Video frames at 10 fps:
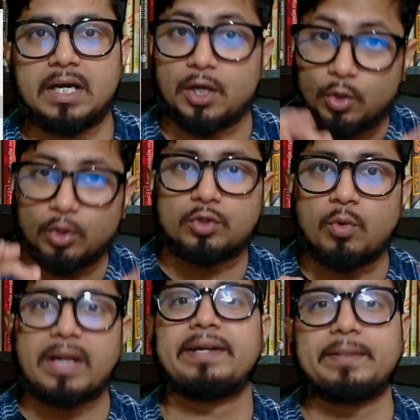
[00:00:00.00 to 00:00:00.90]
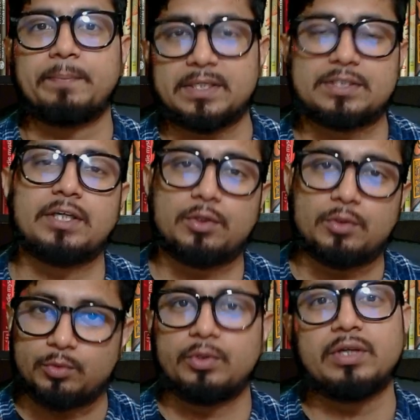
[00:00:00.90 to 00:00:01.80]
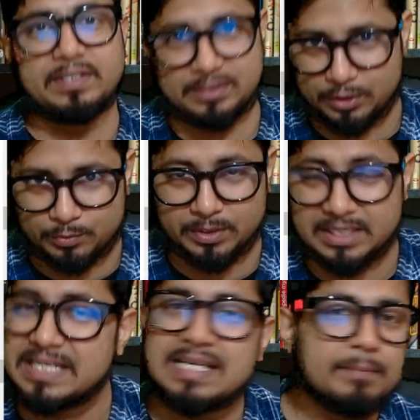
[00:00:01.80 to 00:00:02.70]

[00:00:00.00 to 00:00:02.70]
a good quality person to do your research work